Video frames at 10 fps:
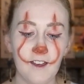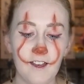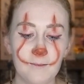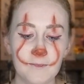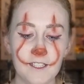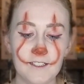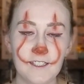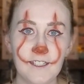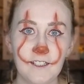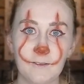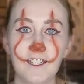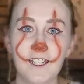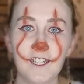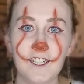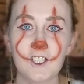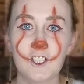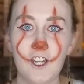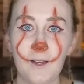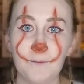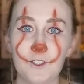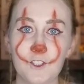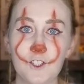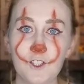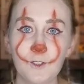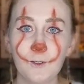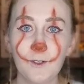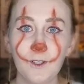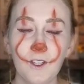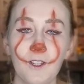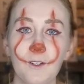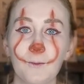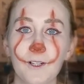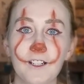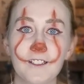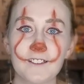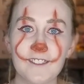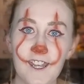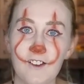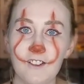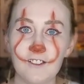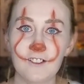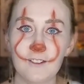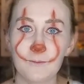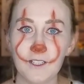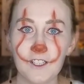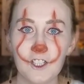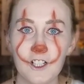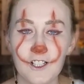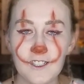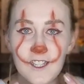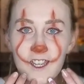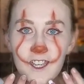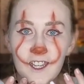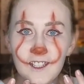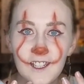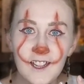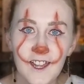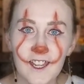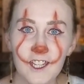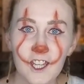the scene when in It Chapter 2 where he's down under the bleachers and he like